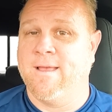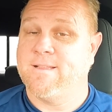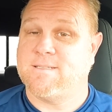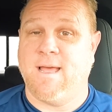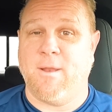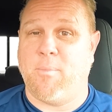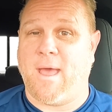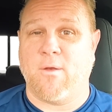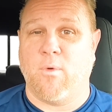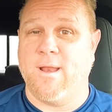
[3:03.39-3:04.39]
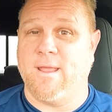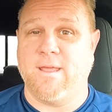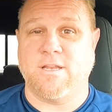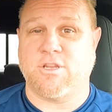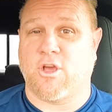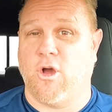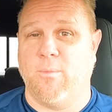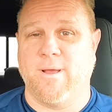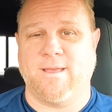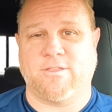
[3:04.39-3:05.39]
It's not a bad way to get a
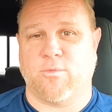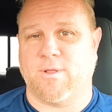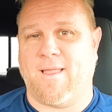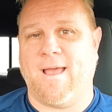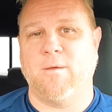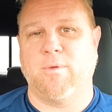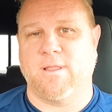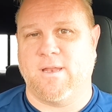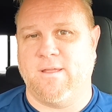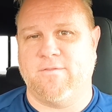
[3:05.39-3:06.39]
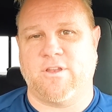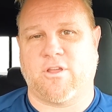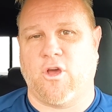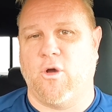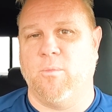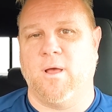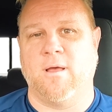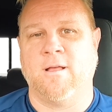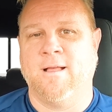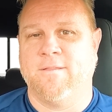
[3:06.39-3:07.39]
Tacoma, get the reliability of the
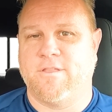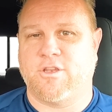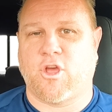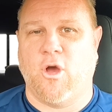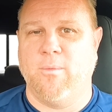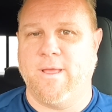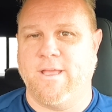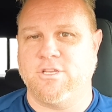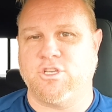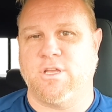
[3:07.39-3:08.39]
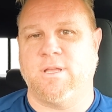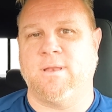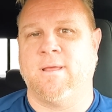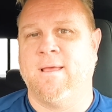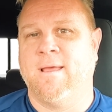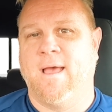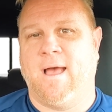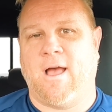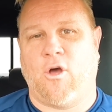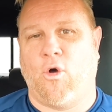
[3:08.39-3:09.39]
Tacoma engine,
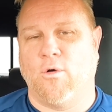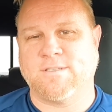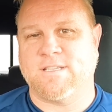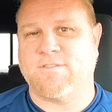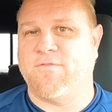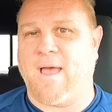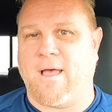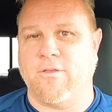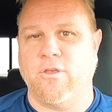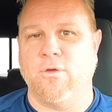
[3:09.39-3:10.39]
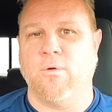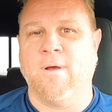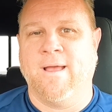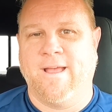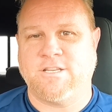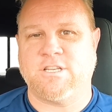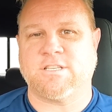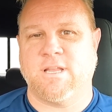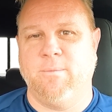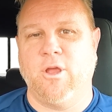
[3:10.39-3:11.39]
holds its value. It's
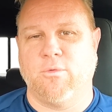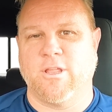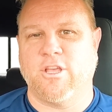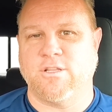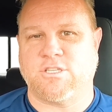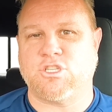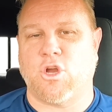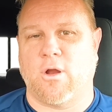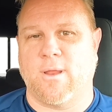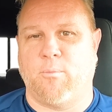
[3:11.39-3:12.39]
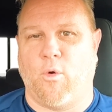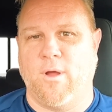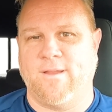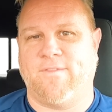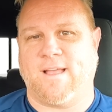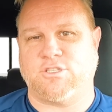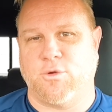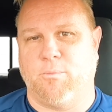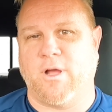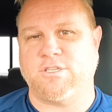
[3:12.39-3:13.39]
just going to be a really good starting point if that's your
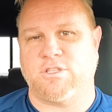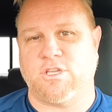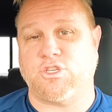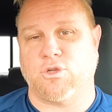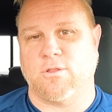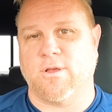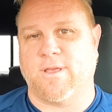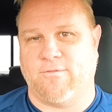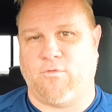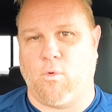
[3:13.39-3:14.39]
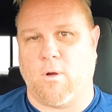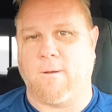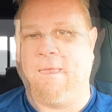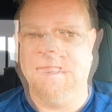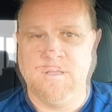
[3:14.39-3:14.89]
budget that you're looking for.